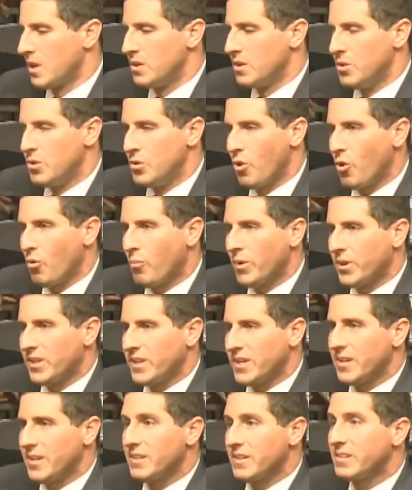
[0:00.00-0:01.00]

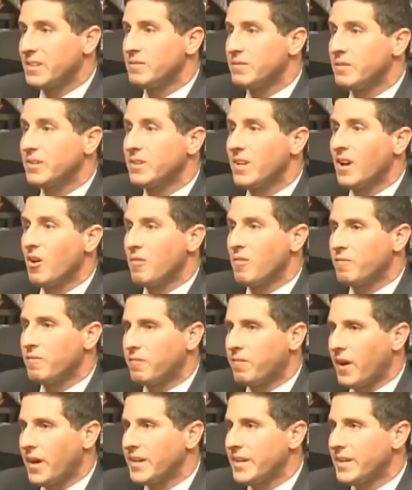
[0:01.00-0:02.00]
Nobody is even
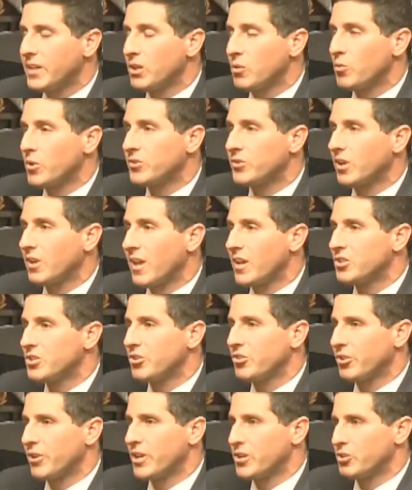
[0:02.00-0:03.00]
fighting with the
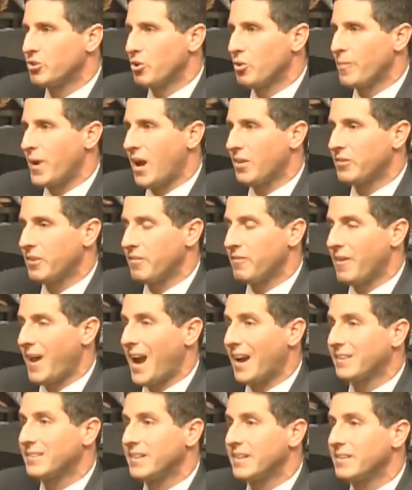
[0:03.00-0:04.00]
legislature about the
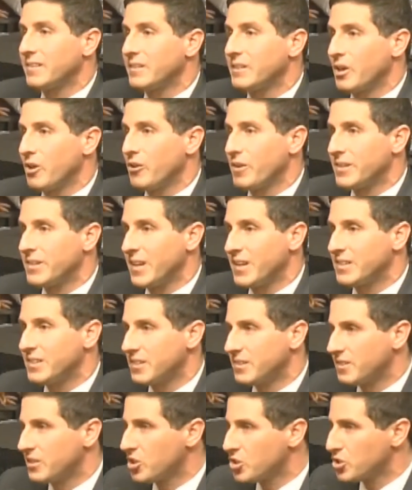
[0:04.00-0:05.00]
fact that there is a
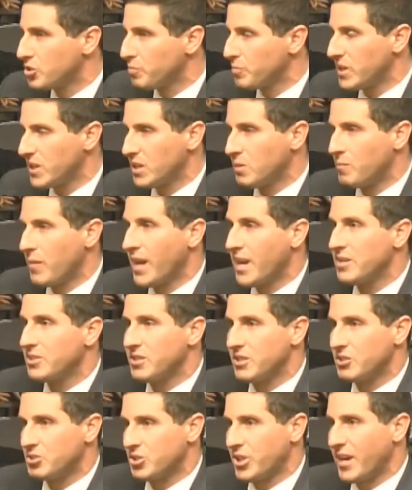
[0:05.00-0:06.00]
decision being made
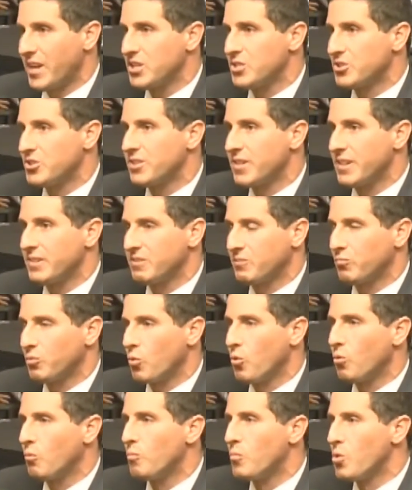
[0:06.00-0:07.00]
to change this
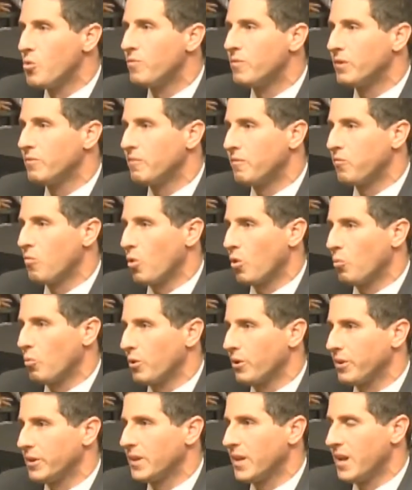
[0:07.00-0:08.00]
rule moving
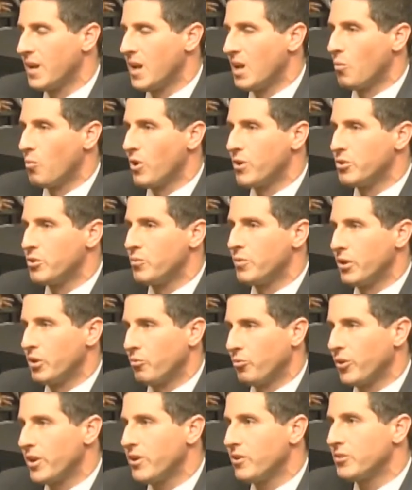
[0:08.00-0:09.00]
forward. Whether you
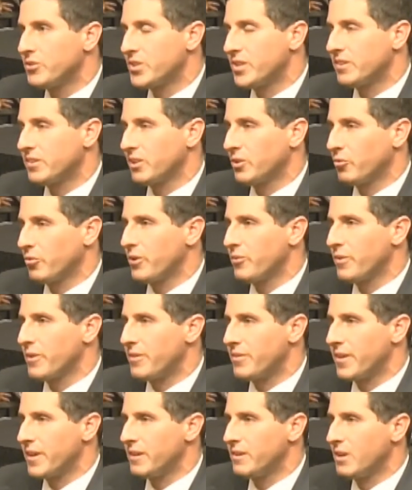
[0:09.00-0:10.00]
agree or disagree
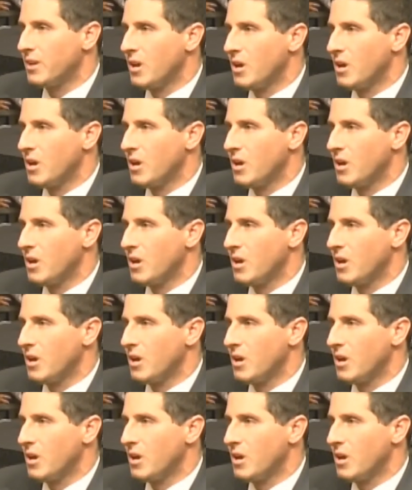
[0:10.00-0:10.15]
with it,